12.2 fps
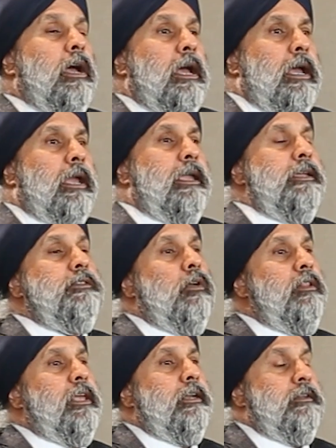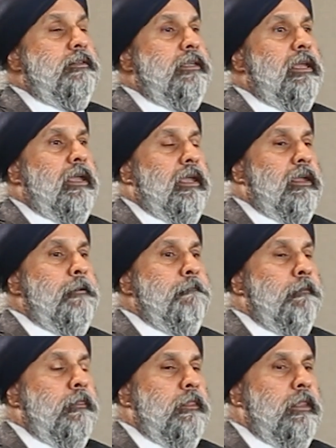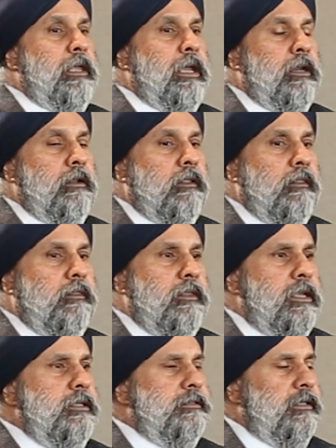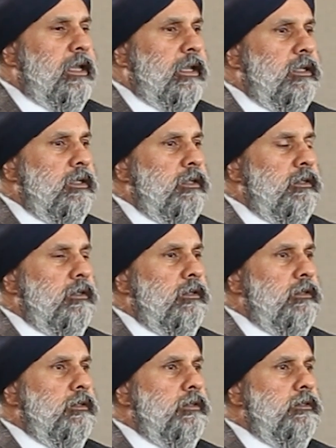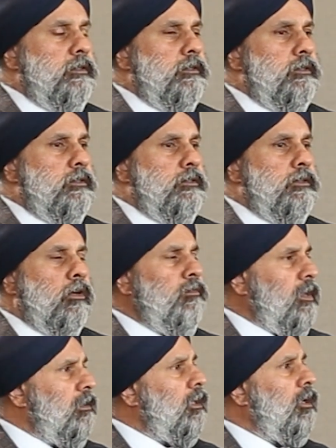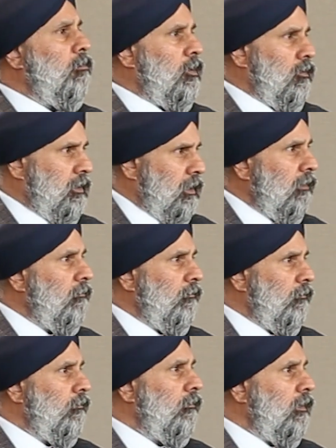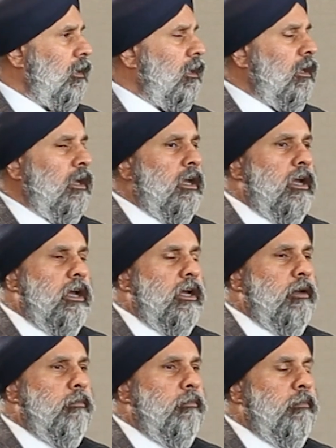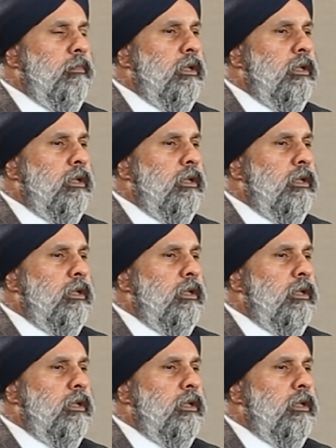I guess all that to say that things like serving the community, I